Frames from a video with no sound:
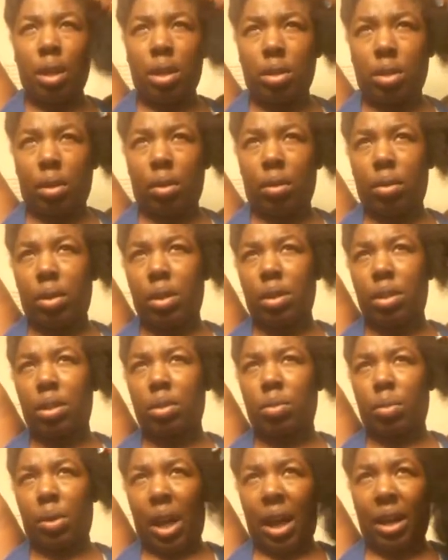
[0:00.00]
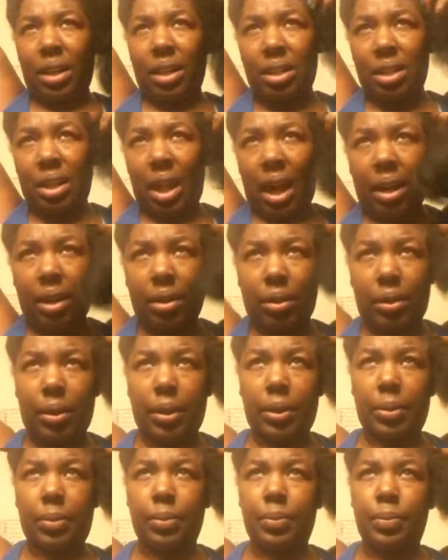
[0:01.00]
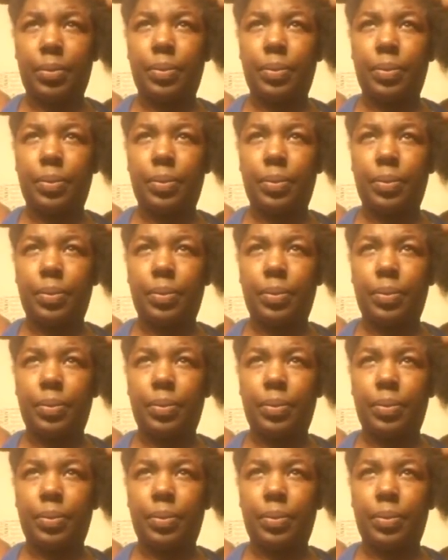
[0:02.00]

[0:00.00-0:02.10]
So this is what I decided on.